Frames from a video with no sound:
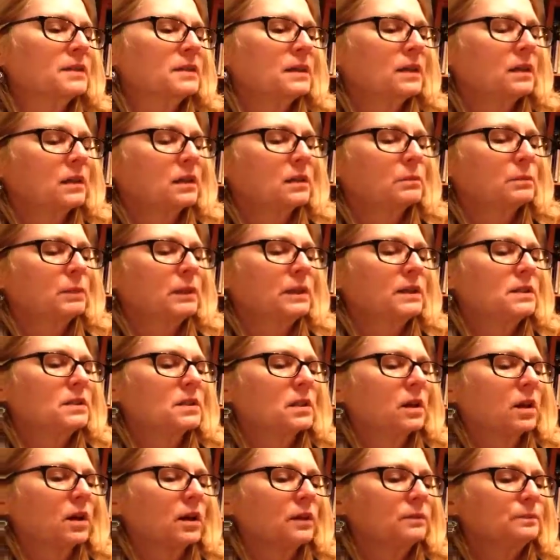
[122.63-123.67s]
seat of the police
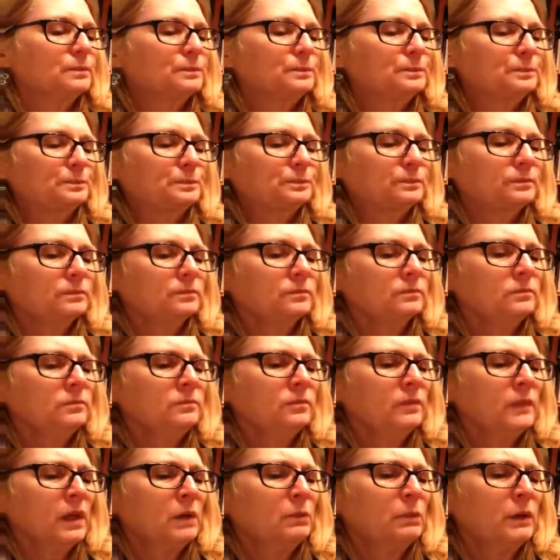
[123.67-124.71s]
car,
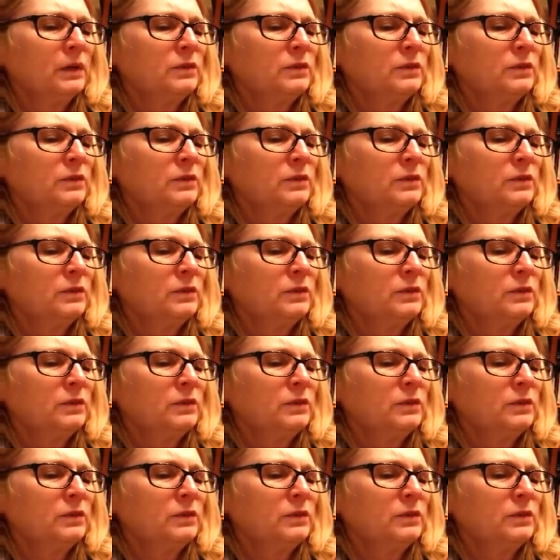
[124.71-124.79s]
and